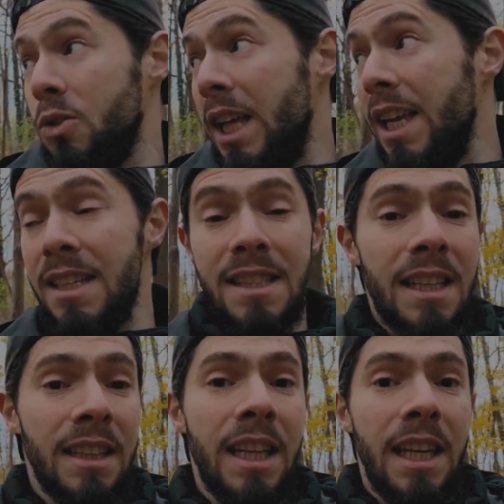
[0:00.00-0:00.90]
Today is
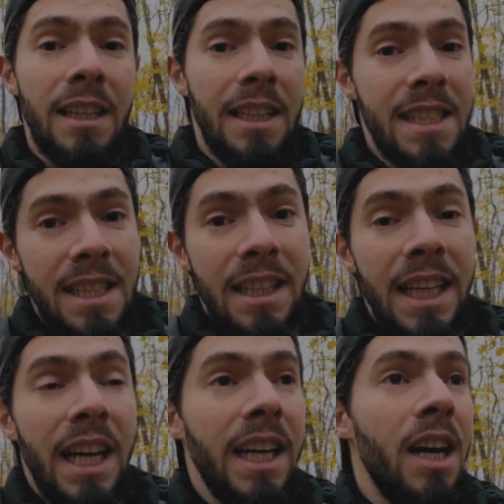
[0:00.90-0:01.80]
Sunday.
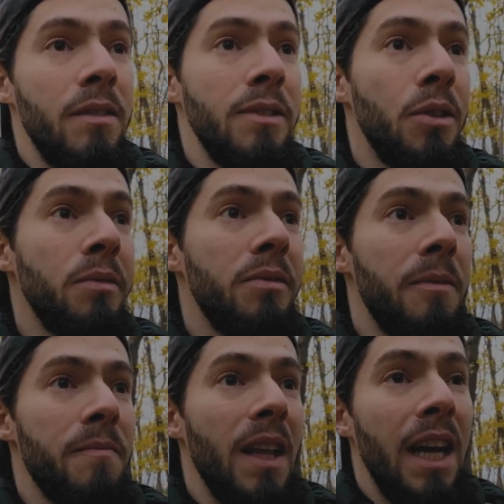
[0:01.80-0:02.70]
Yesterday I have
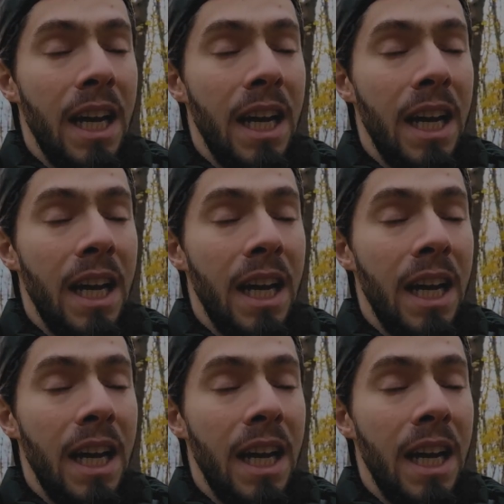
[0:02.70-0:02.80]
off.